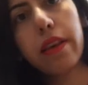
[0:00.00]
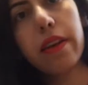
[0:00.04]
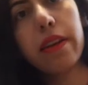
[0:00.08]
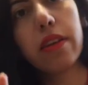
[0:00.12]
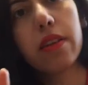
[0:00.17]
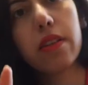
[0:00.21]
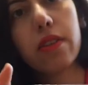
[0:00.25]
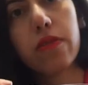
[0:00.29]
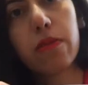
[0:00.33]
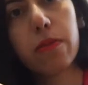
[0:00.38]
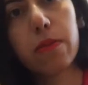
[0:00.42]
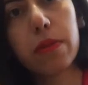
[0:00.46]

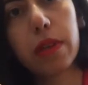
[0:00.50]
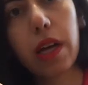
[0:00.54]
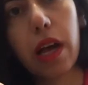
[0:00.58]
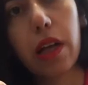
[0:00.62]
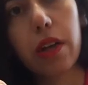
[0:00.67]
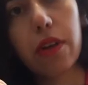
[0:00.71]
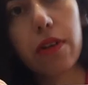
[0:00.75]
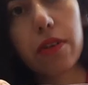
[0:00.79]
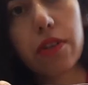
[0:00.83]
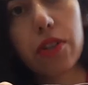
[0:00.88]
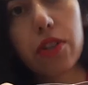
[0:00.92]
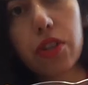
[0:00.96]
this from
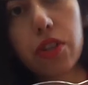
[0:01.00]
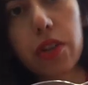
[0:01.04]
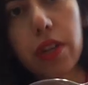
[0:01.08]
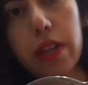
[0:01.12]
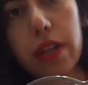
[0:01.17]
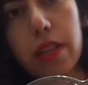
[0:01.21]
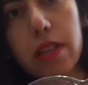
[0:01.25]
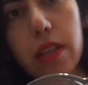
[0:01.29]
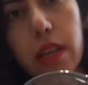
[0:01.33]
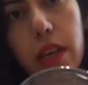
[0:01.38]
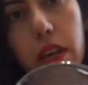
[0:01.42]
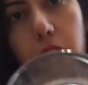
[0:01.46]
Dollar Tree.
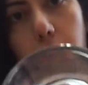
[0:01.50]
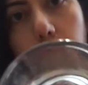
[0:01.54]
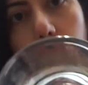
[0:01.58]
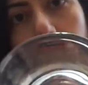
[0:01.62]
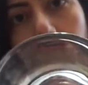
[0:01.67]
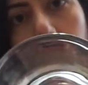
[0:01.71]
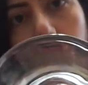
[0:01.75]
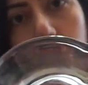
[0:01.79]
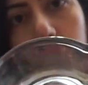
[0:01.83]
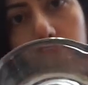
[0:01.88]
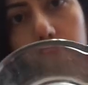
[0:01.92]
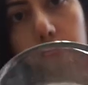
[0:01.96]
It's like a
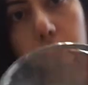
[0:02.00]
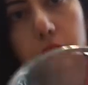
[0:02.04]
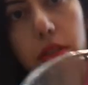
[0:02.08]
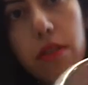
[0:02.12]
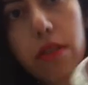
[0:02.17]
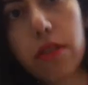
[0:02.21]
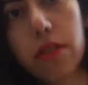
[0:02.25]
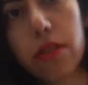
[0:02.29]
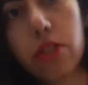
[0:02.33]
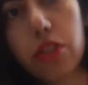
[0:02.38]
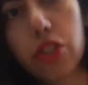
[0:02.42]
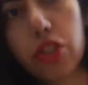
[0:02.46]

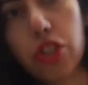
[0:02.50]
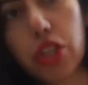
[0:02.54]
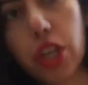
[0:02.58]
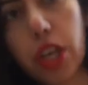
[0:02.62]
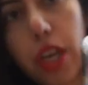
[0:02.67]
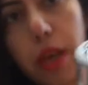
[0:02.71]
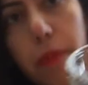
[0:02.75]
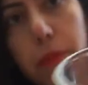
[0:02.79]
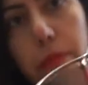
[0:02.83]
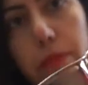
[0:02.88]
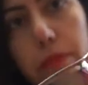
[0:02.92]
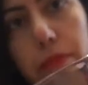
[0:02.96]

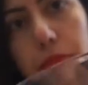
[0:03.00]
heart-shaped